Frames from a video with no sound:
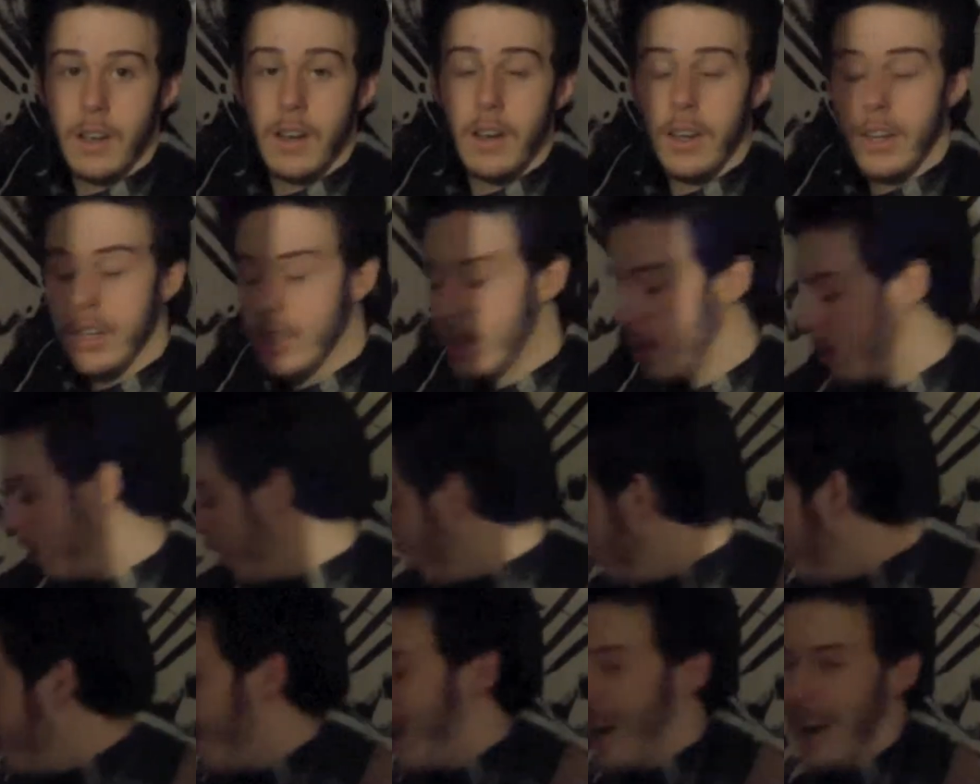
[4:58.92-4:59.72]
All right,
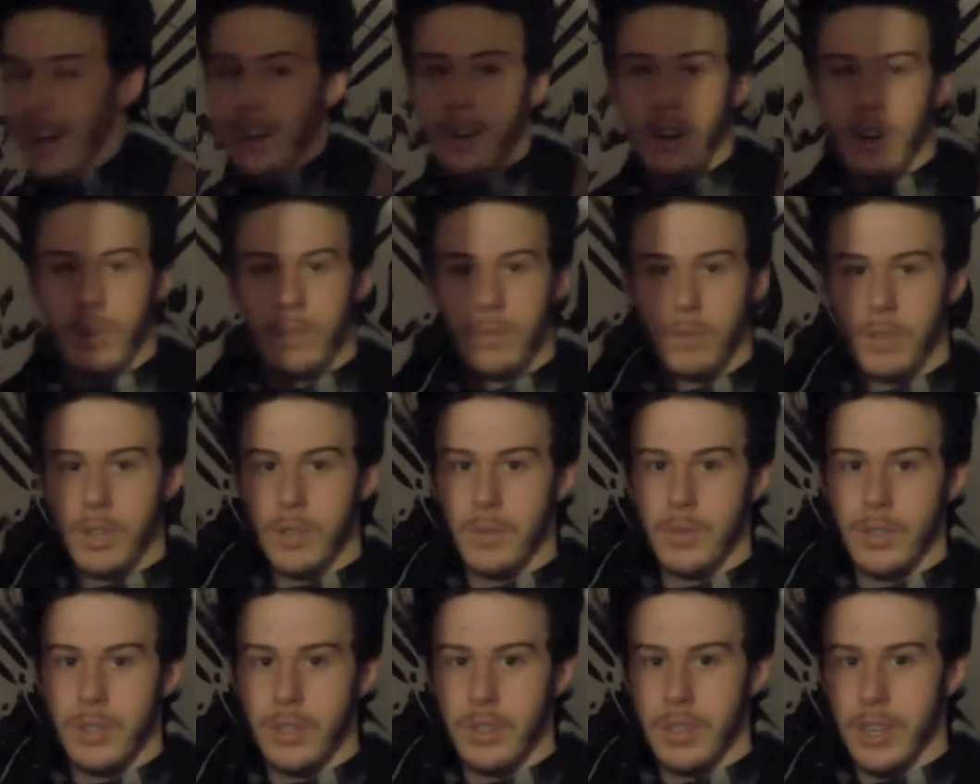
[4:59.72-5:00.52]
uh, no, hang on. What
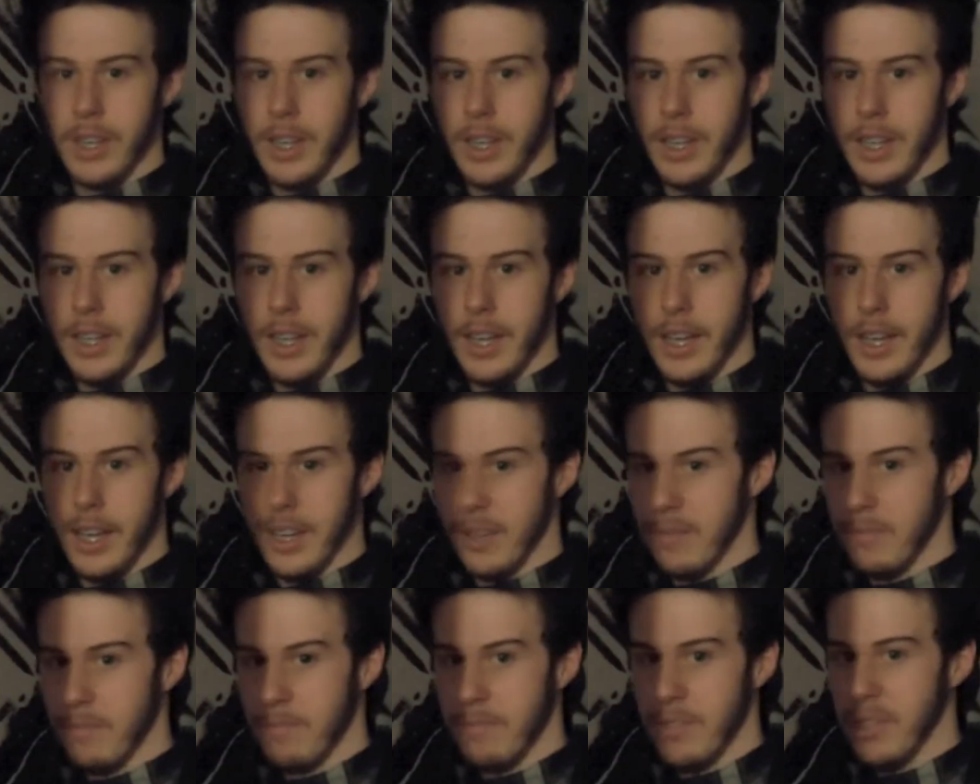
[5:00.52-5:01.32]
if we don't get any,
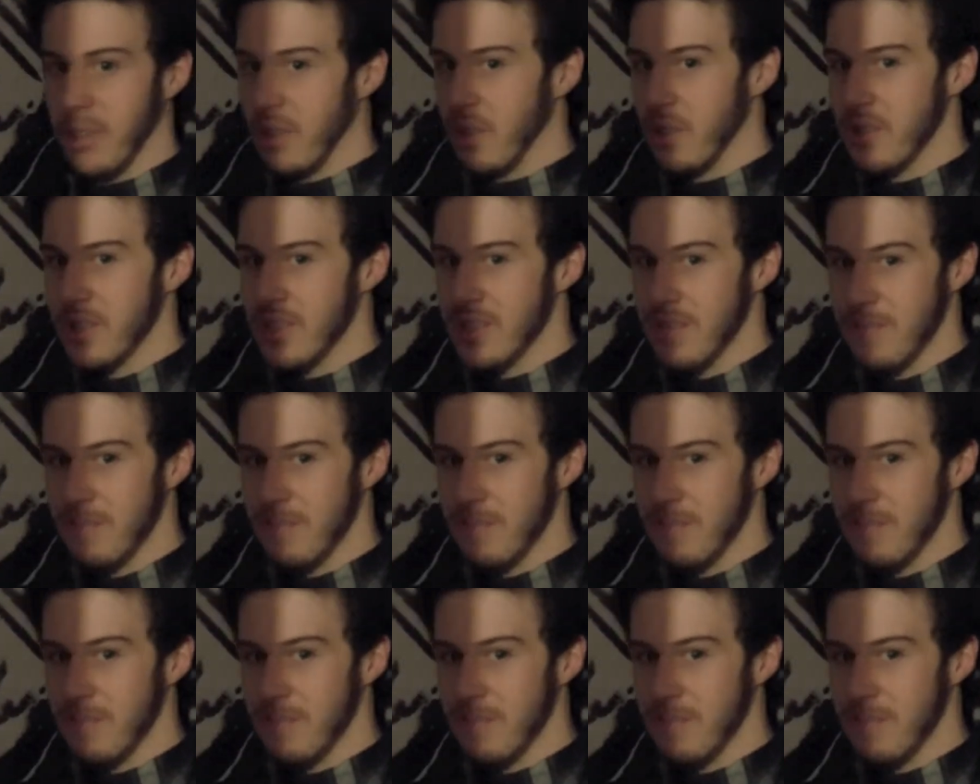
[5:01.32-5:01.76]
uh, you know,